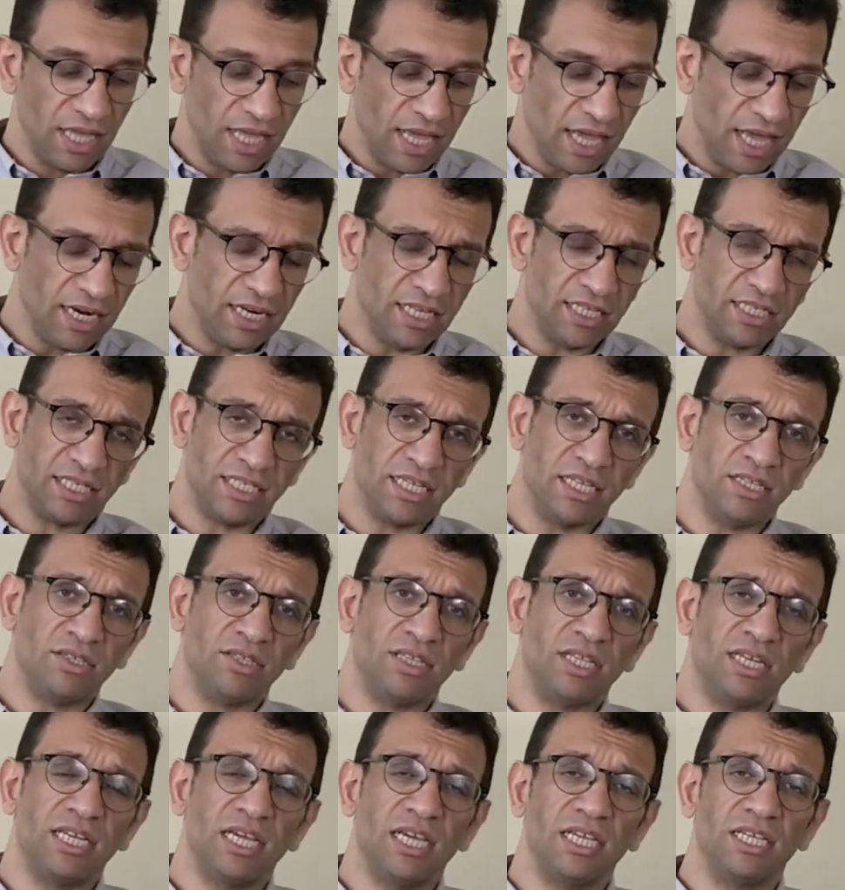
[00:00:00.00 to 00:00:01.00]
And it's sent to
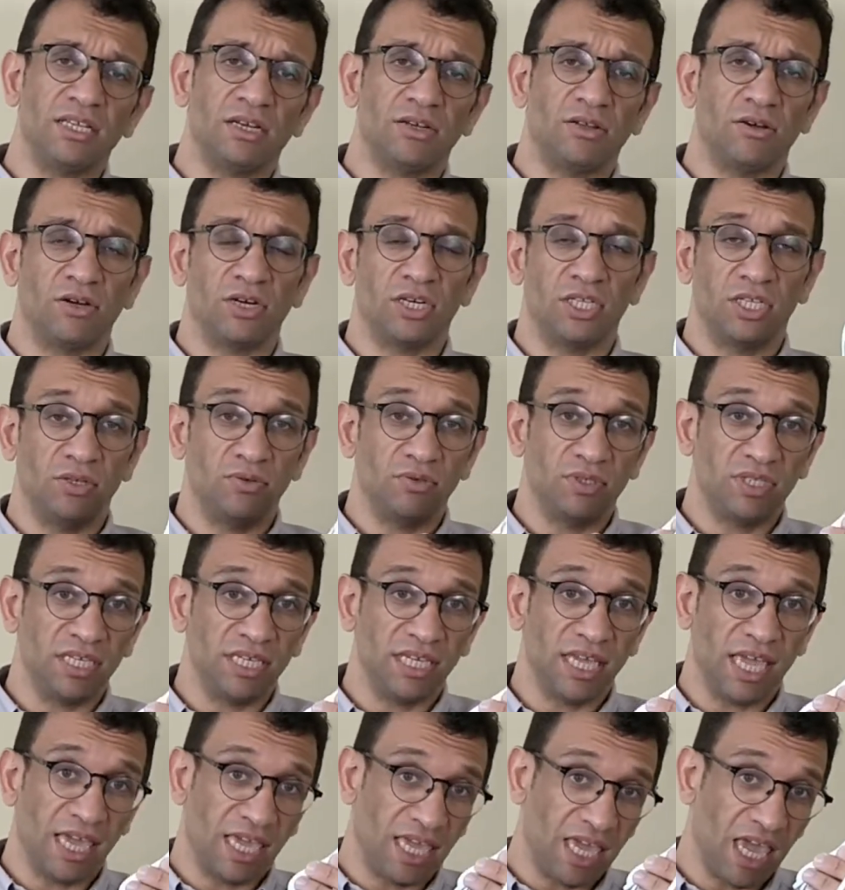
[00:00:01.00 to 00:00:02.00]
the data logger
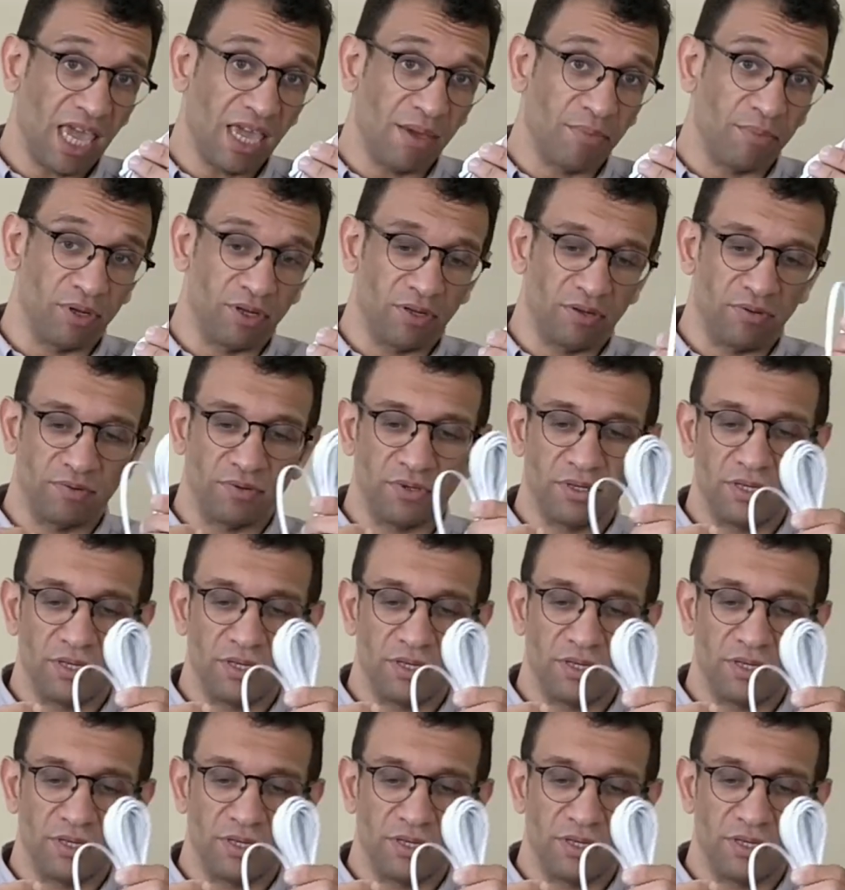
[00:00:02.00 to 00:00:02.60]
using a cable.